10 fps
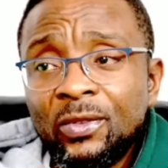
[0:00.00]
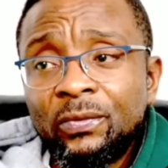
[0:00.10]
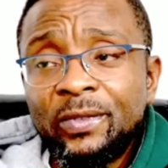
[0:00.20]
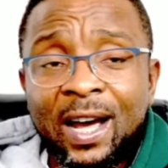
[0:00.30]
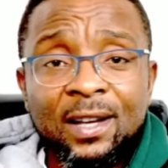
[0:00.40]

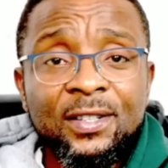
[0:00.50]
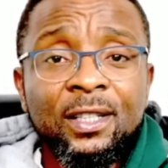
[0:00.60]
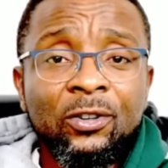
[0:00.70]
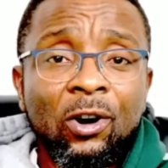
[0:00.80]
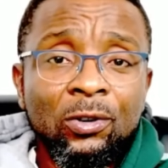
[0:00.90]
asking
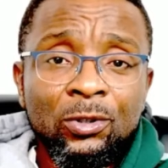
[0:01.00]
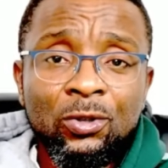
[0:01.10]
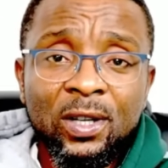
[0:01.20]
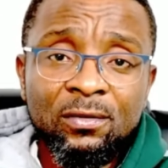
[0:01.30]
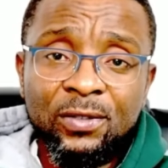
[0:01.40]
Kolu to
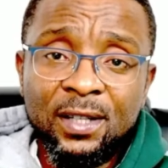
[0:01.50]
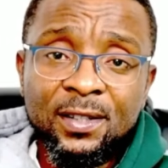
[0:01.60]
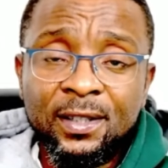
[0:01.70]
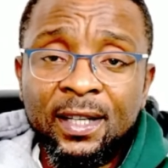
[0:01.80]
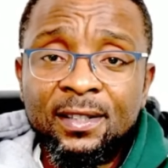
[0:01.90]

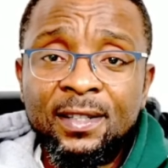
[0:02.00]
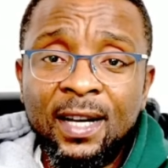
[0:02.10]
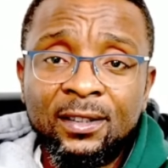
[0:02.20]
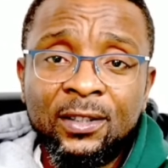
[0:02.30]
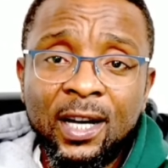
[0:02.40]
investigate
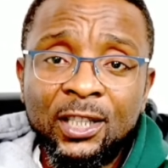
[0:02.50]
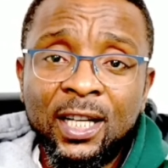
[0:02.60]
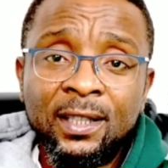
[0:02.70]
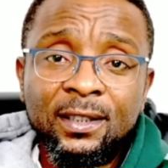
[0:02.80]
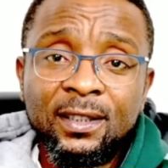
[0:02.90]
that crash,
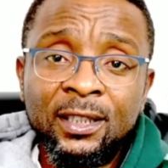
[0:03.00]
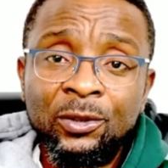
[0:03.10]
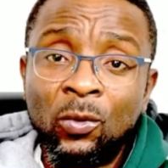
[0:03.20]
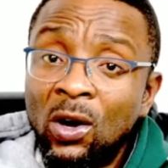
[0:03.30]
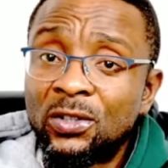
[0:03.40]
and he
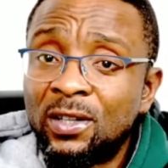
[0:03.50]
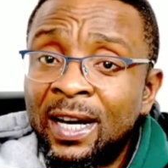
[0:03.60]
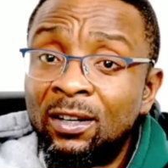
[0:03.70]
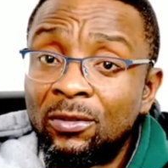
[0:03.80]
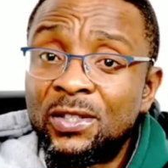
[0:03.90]
was
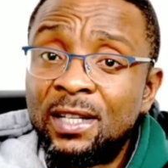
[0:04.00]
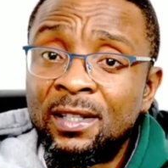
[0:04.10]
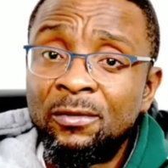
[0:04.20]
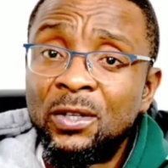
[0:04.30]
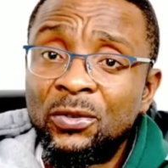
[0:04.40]
kind of stating
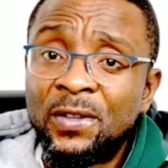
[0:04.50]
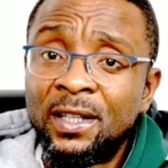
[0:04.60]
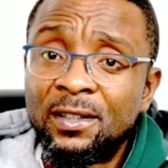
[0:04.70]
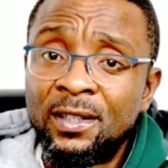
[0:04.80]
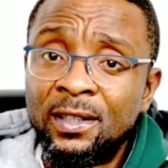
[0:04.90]
few
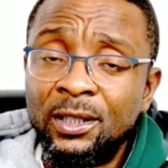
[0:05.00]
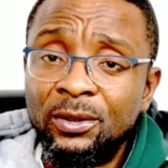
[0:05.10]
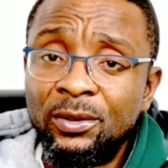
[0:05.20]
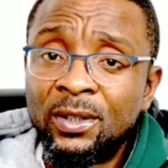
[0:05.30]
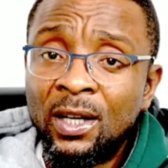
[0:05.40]
things he knew.
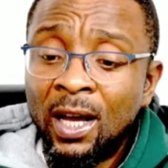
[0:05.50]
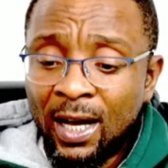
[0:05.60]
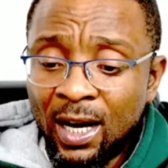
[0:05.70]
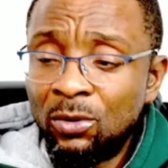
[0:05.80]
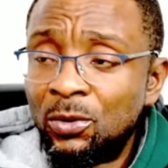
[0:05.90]

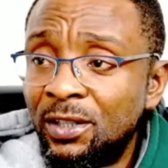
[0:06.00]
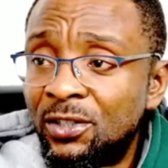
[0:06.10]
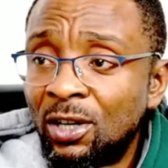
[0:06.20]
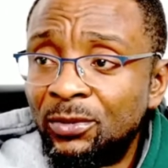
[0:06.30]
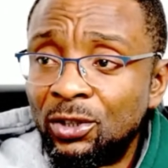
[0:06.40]
I will read
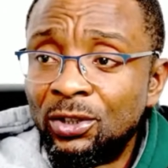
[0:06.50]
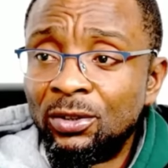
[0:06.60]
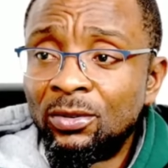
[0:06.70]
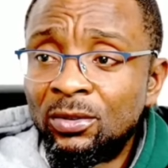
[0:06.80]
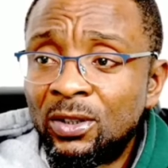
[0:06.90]
some to
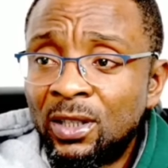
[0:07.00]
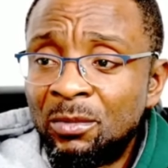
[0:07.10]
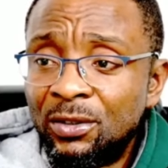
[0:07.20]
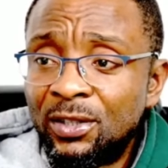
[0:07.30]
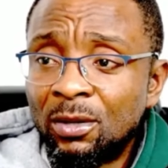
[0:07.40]
you. Let me
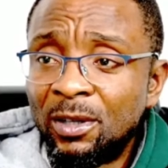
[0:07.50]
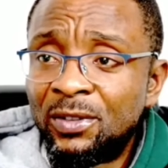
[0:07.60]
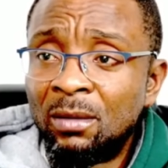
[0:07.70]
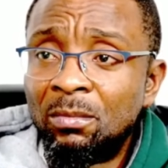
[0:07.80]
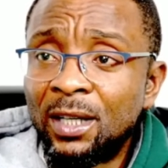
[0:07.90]
read some of
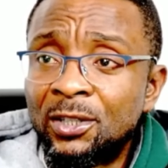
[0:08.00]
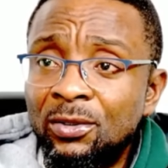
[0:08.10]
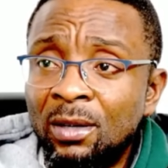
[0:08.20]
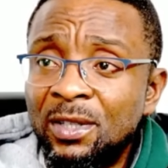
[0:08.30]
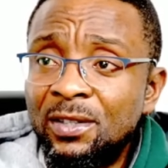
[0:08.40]
them back to you.
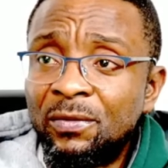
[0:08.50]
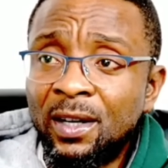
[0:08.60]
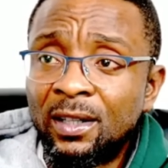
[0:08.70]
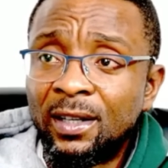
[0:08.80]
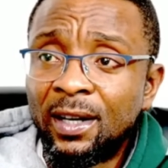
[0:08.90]
Let me see if I
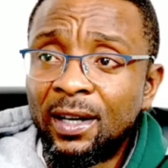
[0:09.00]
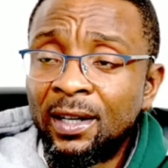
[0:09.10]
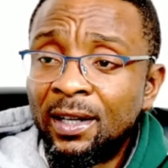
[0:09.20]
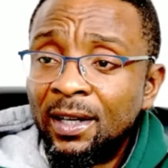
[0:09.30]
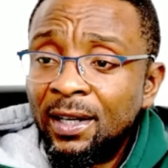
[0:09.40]
can
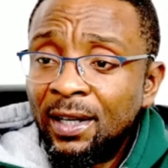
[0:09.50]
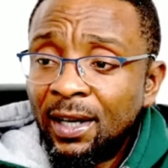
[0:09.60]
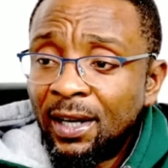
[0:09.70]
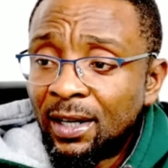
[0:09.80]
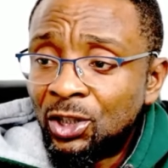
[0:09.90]

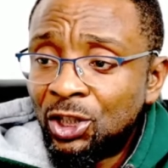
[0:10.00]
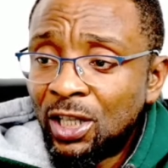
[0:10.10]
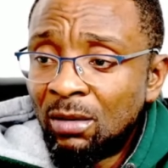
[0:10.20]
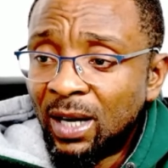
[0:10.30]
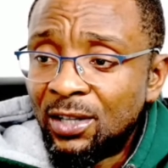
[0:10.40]
share
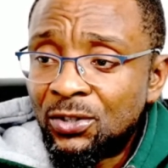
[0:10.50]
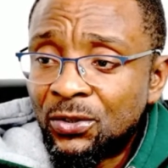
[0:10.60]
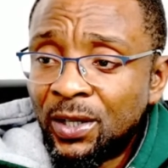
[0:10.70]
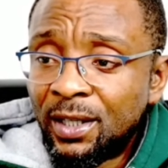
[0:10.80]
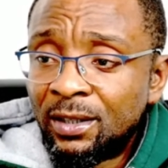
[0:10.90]
my
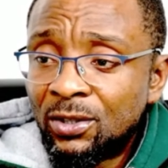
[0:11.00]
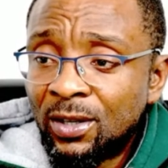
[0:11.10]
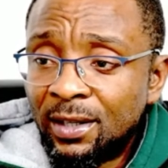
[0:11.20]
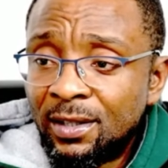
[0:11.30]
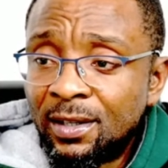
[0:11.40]
screen so
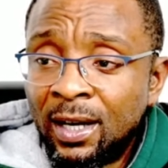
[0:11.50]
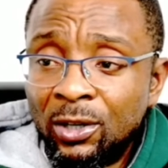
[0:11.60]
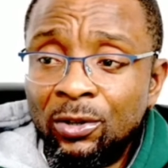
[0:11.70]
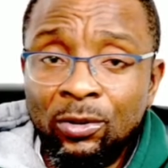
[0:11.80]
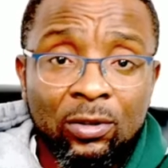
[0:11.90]
that it can
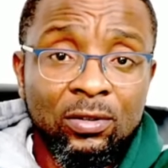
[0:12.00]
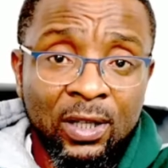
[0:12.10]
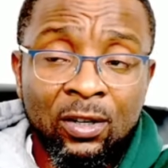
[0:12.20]
look a little